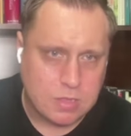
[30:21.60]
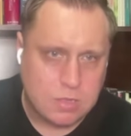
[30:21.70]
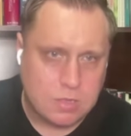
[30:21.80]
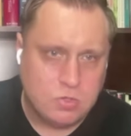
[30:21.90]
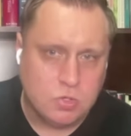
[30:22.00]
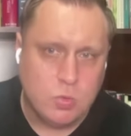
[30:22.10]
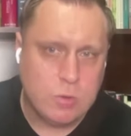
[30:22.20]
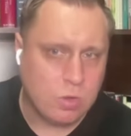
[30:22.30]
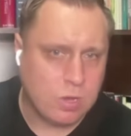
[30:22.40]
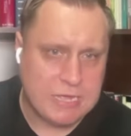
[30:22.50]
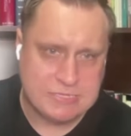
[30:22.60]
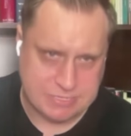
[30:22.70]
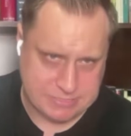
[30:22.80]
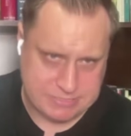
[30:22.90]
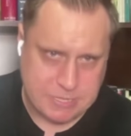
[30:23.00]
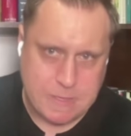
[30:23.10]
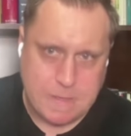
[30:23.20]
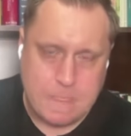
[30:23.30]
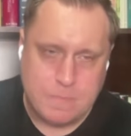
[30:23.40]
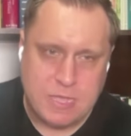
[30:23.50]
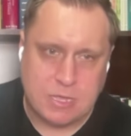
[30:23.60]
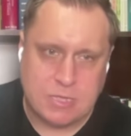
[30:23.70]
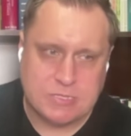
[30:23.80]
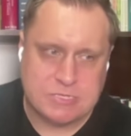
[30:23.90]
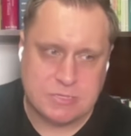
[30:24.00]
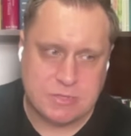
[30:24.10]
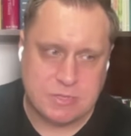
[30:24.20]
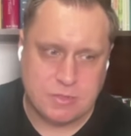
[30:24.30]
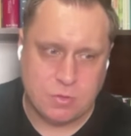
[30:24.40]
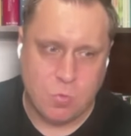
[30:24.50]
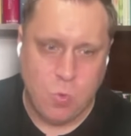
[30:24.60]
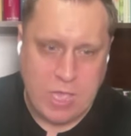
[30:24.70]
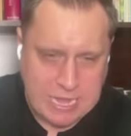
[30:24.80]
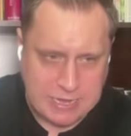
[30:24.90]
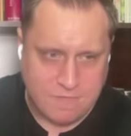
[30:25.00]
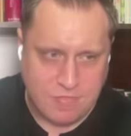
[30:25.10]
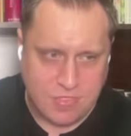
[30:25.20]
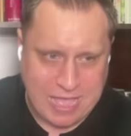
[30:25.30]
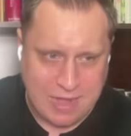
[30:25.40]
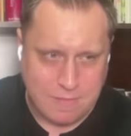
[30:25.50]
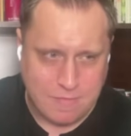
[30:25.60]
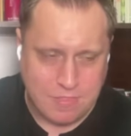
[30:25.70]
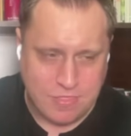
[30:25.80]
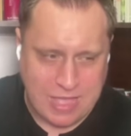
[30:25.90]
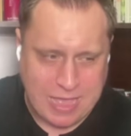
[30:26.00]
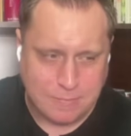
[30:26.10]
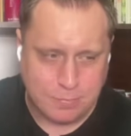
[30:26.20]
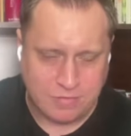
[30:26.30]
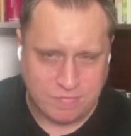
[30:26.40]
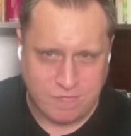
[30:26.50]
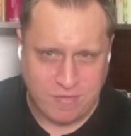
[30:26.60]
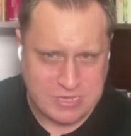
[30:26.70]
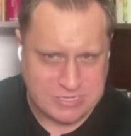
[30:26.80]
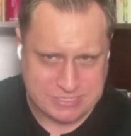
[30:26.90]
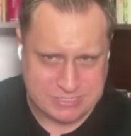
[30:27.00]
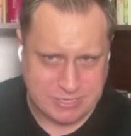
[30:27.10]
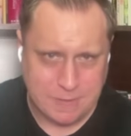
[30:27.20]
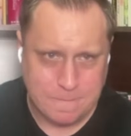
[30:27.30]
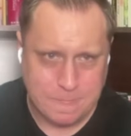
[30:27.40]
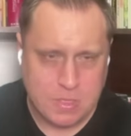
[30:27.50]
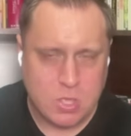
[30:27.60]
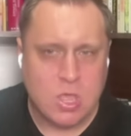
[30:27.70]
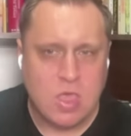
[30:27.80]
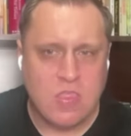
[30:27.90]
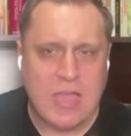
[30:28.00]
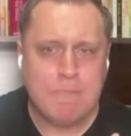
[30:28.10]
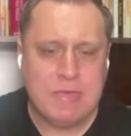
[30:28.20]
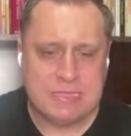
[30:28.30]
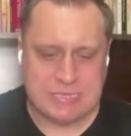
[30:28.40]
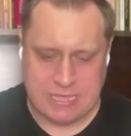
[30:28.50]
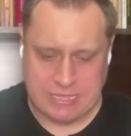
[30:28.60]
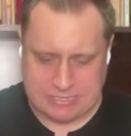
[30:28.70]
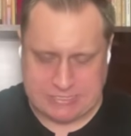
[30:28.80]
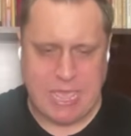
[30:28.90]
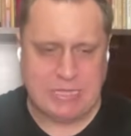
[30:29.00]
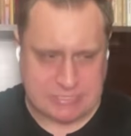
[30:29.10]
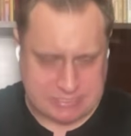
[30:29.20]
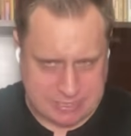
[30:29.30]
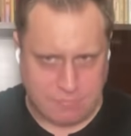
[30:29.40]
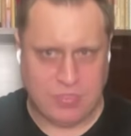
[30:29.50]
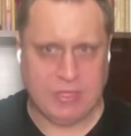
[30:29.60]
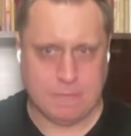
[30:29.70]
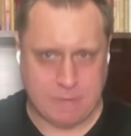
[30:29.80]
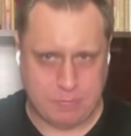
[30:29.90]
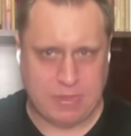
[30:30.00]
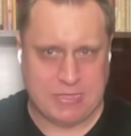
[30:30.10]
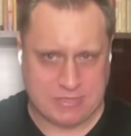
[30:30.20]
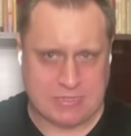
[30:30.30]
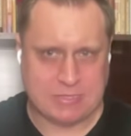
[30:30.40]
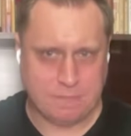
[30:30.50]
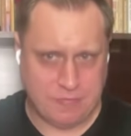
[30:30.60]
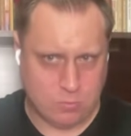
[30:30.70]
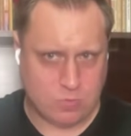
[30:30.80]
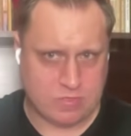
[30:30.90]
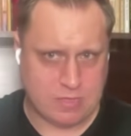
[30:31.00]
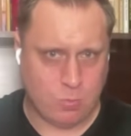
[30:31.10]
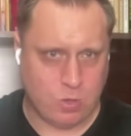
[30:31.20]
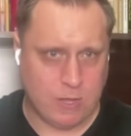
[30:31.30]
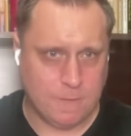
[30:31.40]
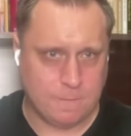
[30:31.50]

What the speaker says: Do we realize this? Because the weight of that profundity, that means that it can take something and replace that something with someone.